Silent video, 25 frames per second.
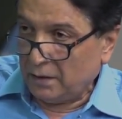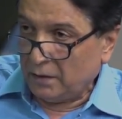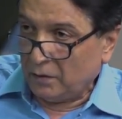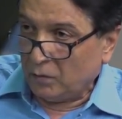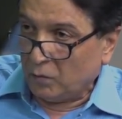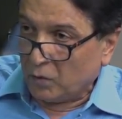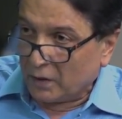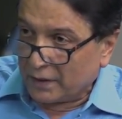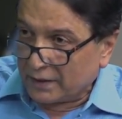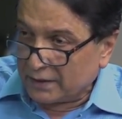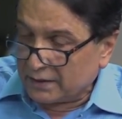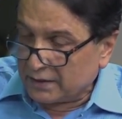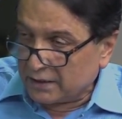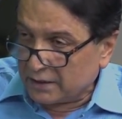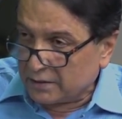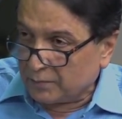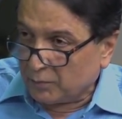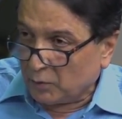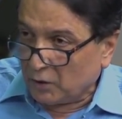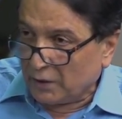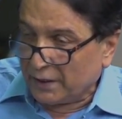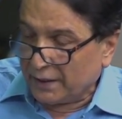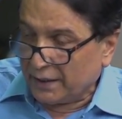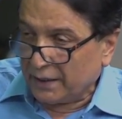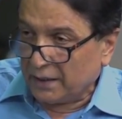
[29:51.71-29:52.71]
What is this
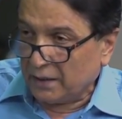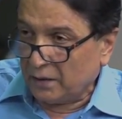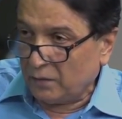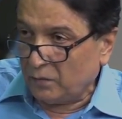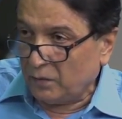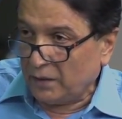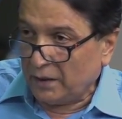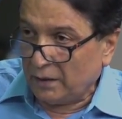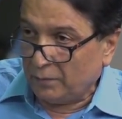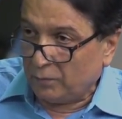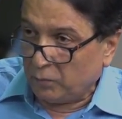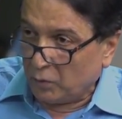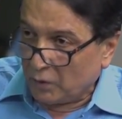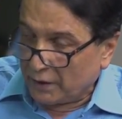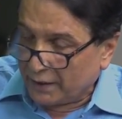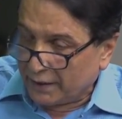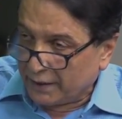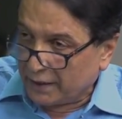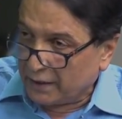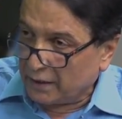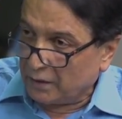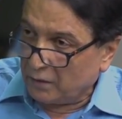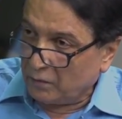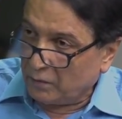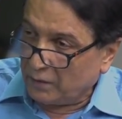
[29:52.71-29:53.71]
political will?
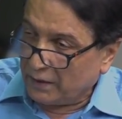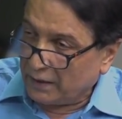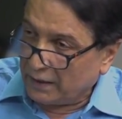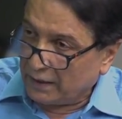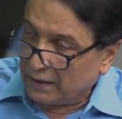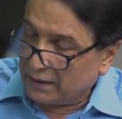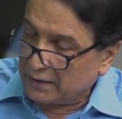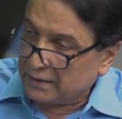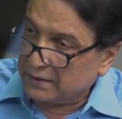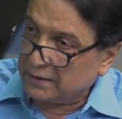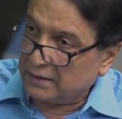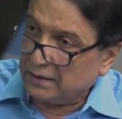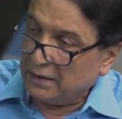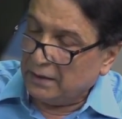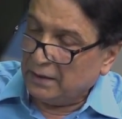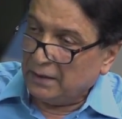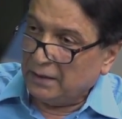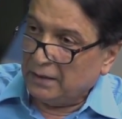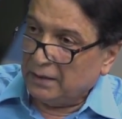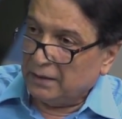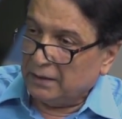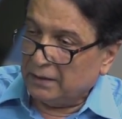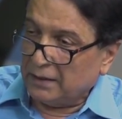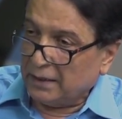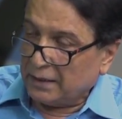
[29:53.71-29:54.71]
Political will is
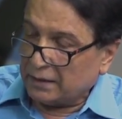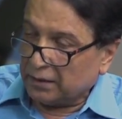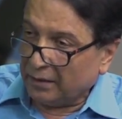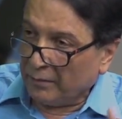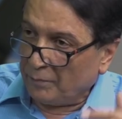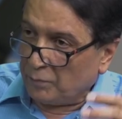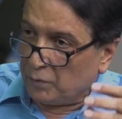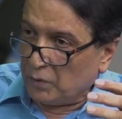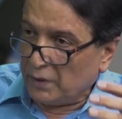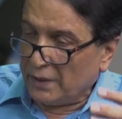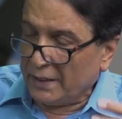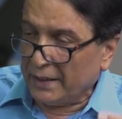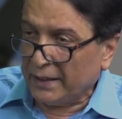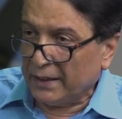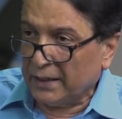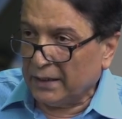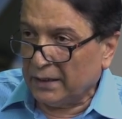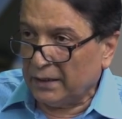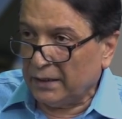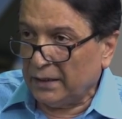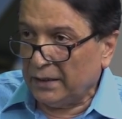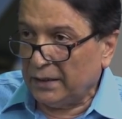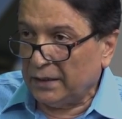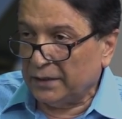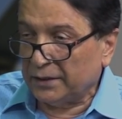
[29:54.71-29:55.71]
that the political
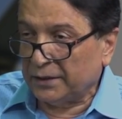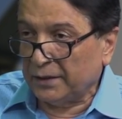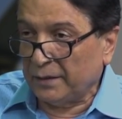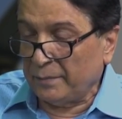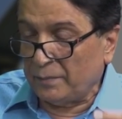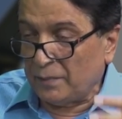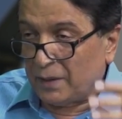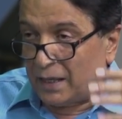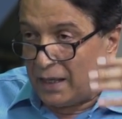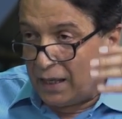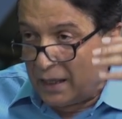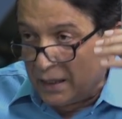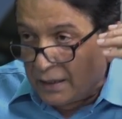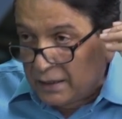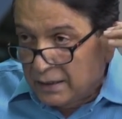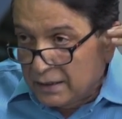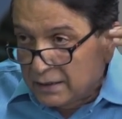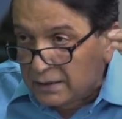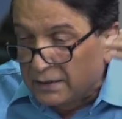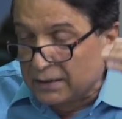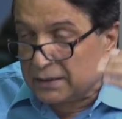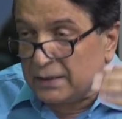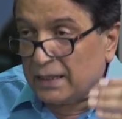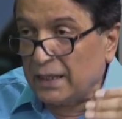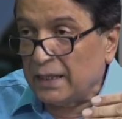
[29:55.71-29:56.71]
leadership
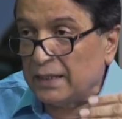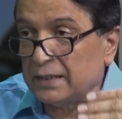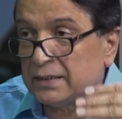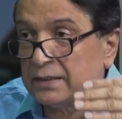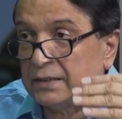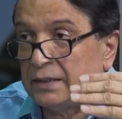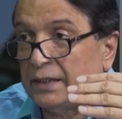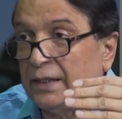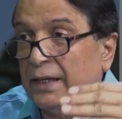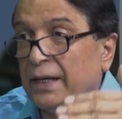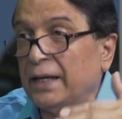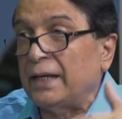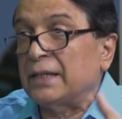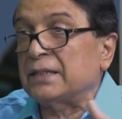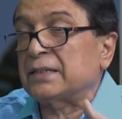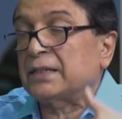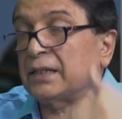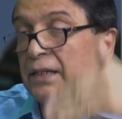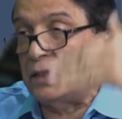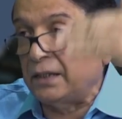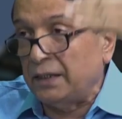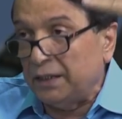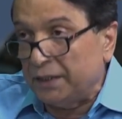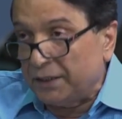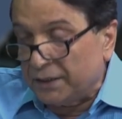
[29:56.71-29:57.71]
understands the
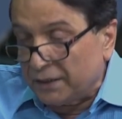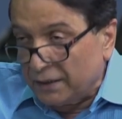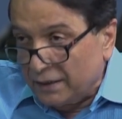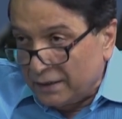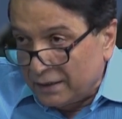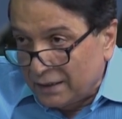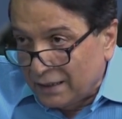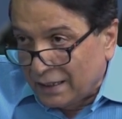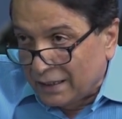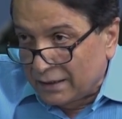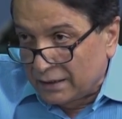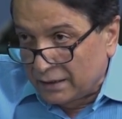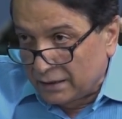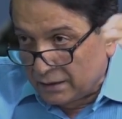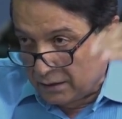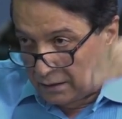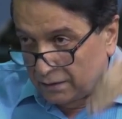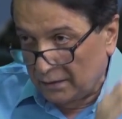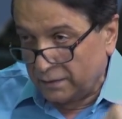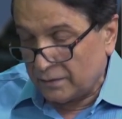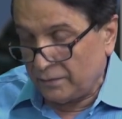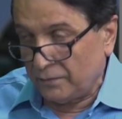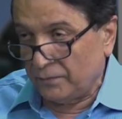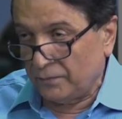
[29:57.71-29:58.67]
escalation ladder.